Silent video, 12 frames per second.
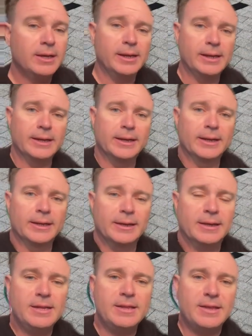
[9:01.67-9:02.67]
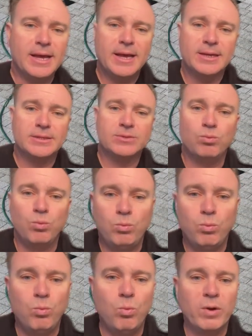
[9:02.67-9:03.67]
And that is
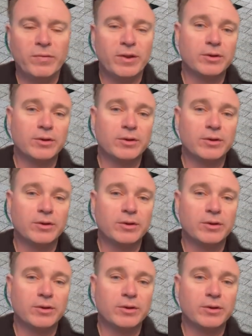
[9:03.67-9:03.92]
what they're